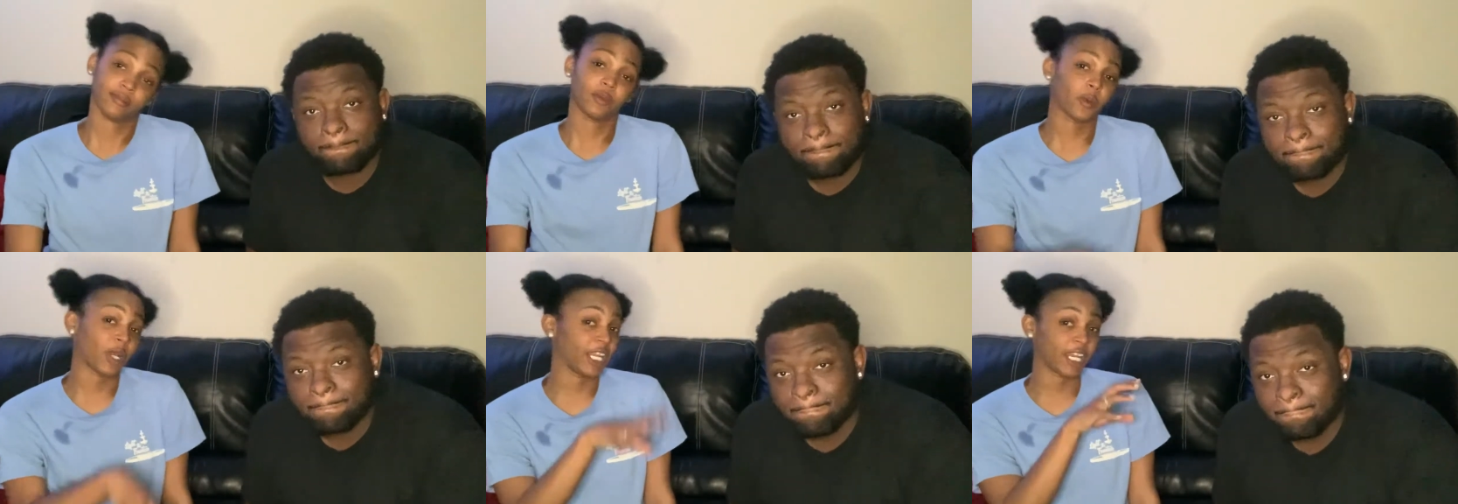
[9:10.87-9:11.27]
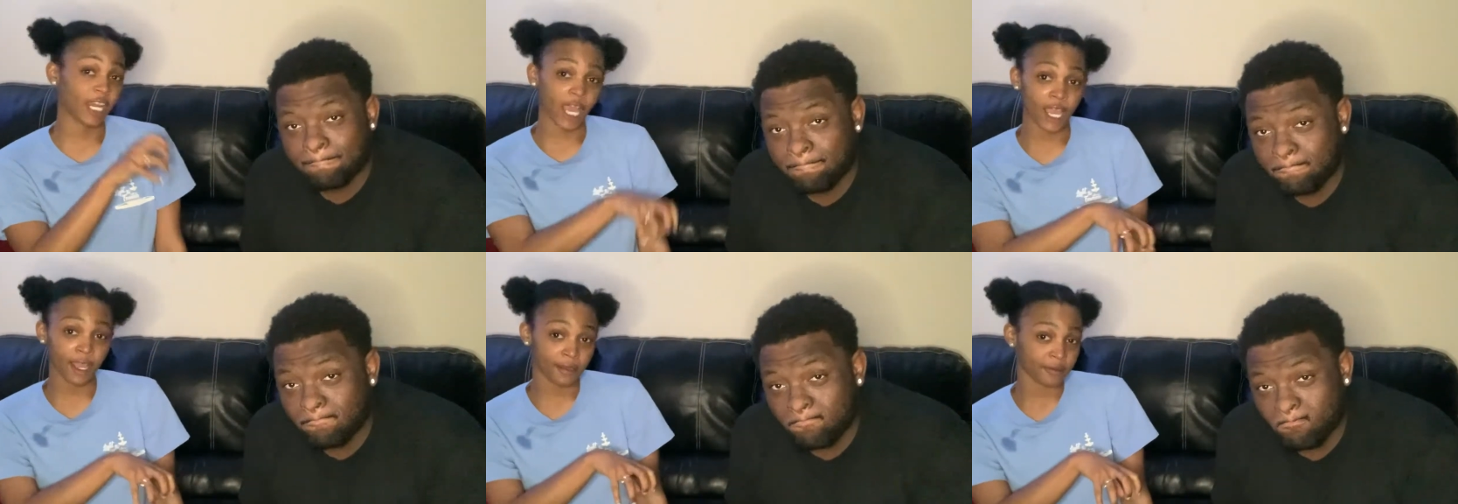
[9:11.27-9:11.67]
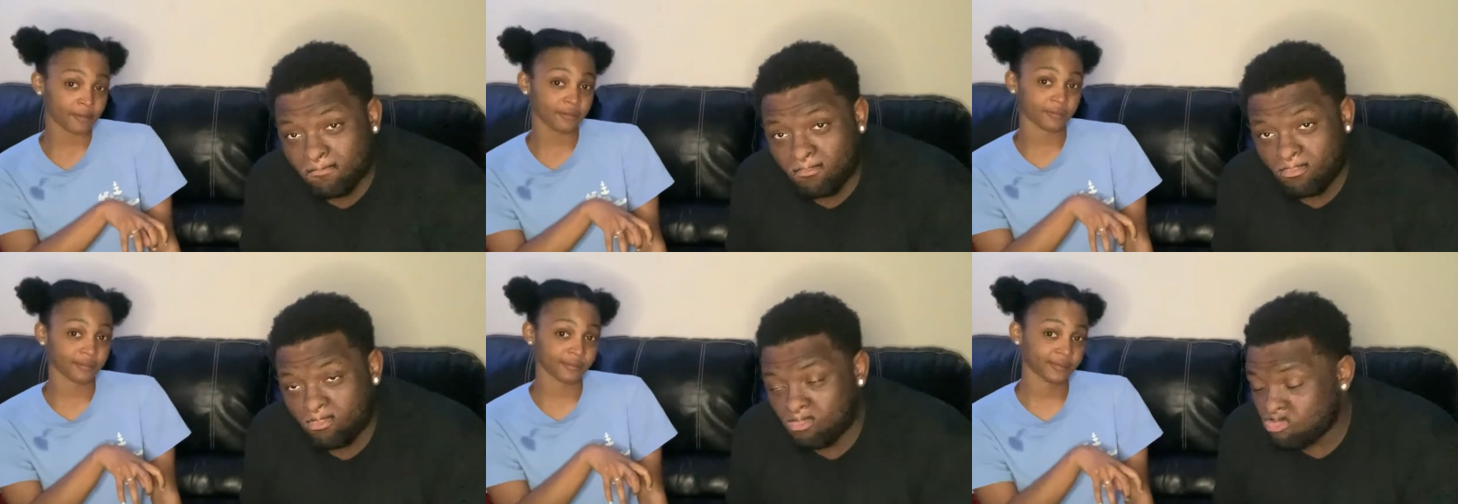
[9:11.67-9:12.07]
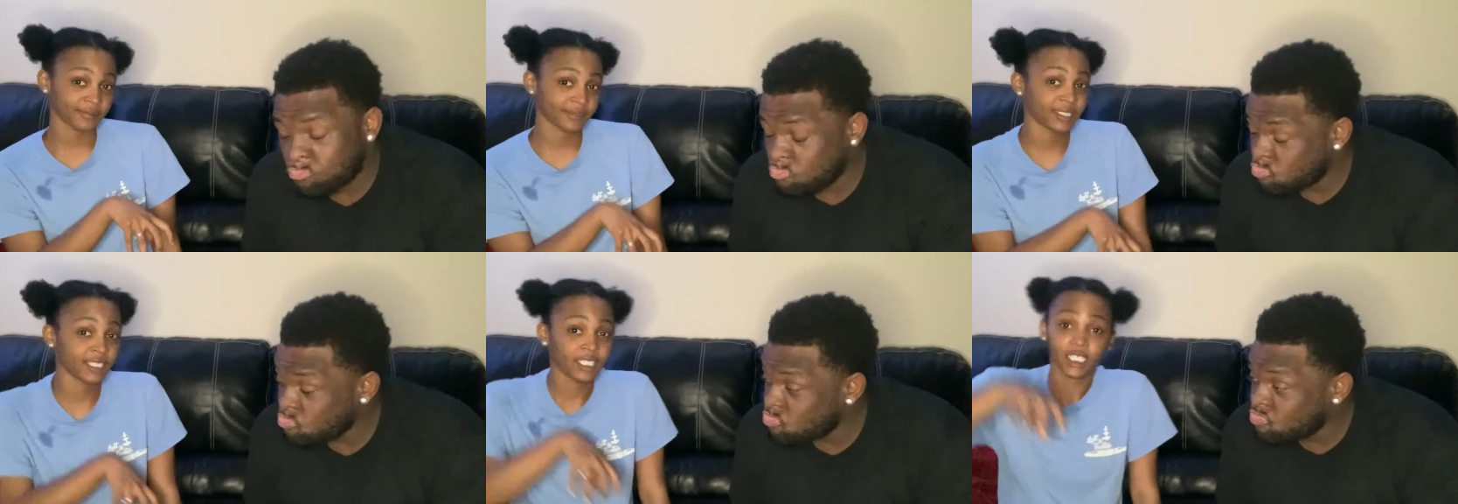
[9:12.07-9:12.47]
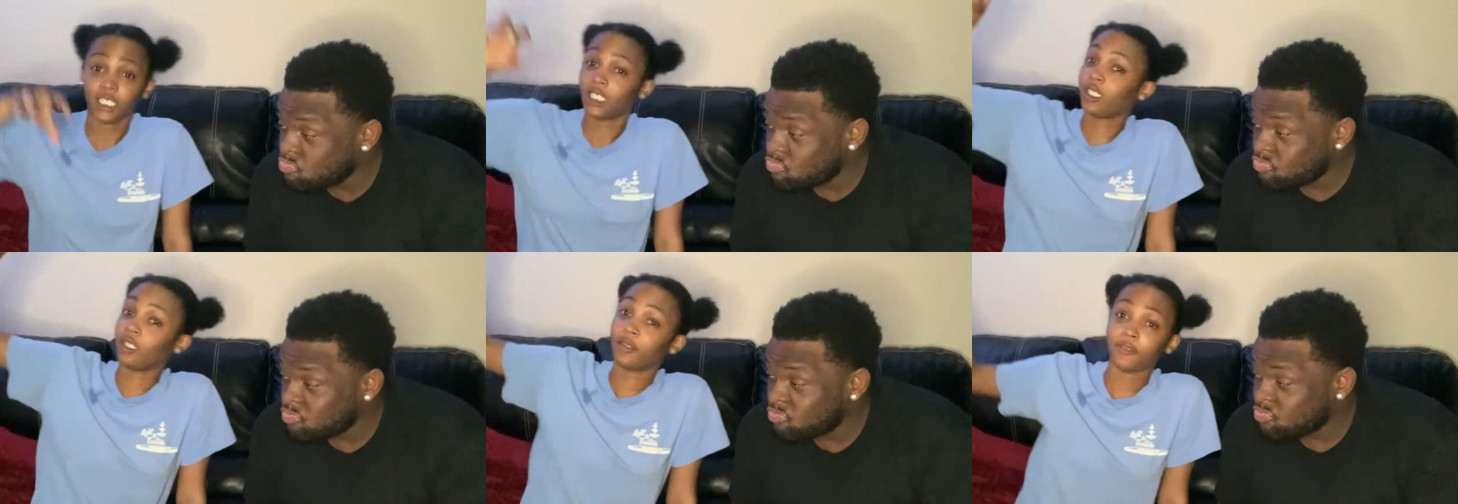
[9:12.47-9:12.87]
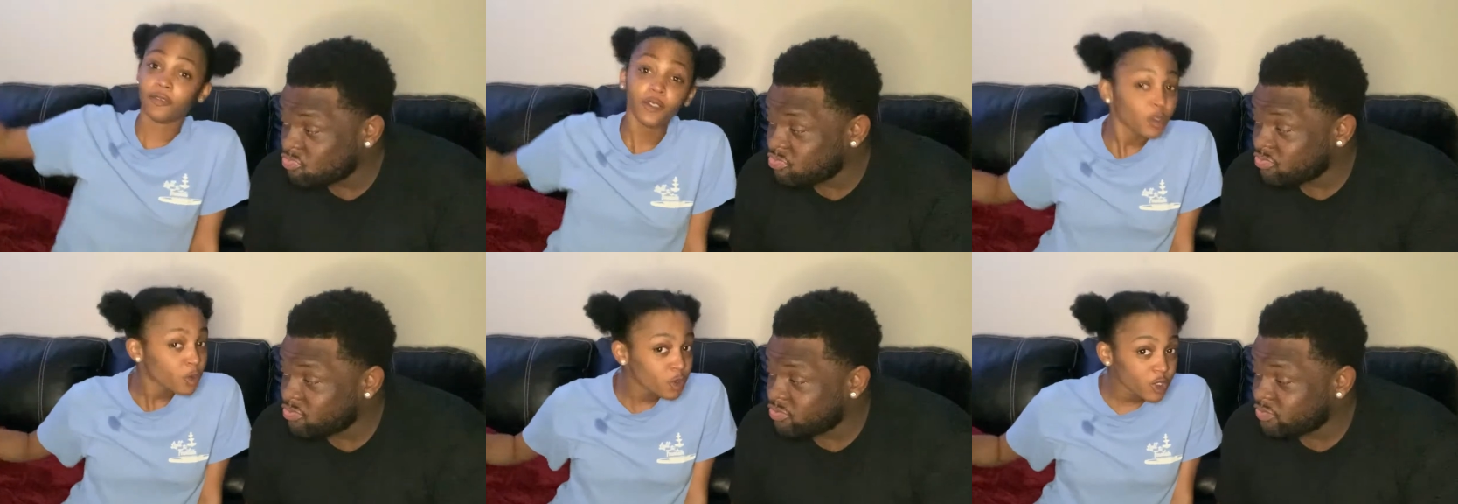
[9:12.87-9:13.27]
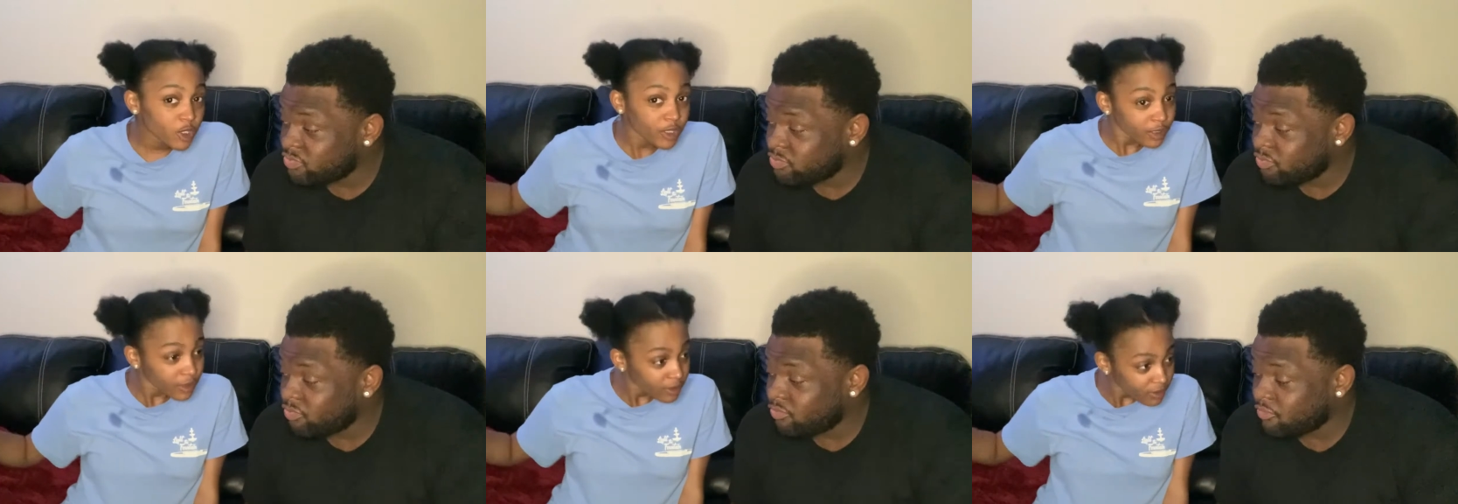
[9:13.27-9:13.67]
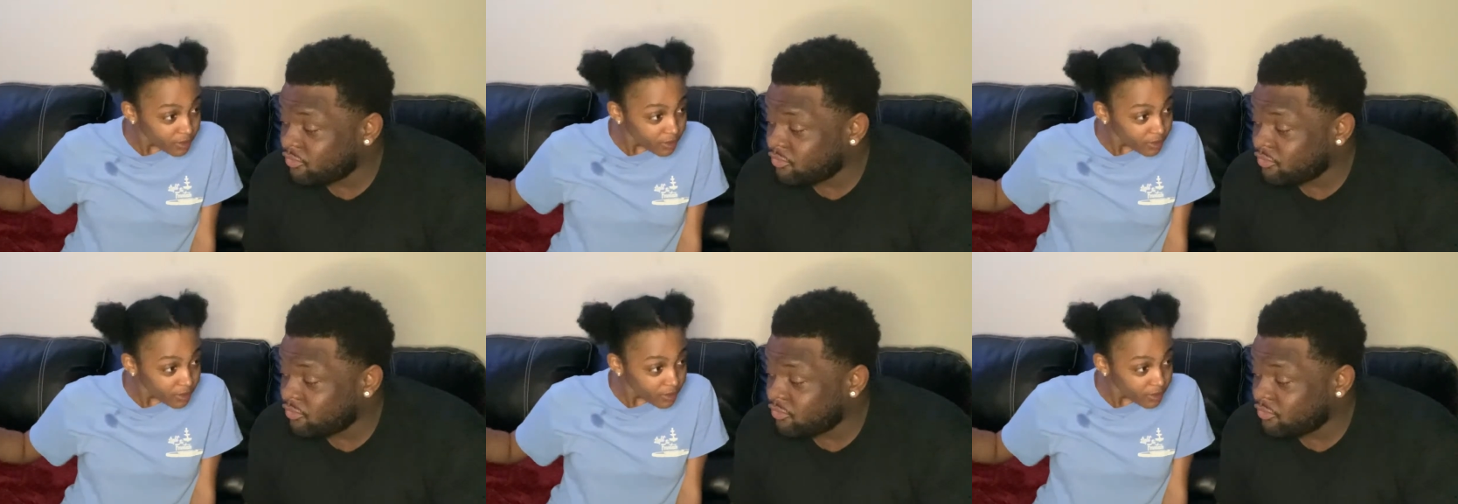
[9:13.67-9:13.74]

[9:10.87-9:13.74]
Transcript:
Speaker 1: right now, in the future,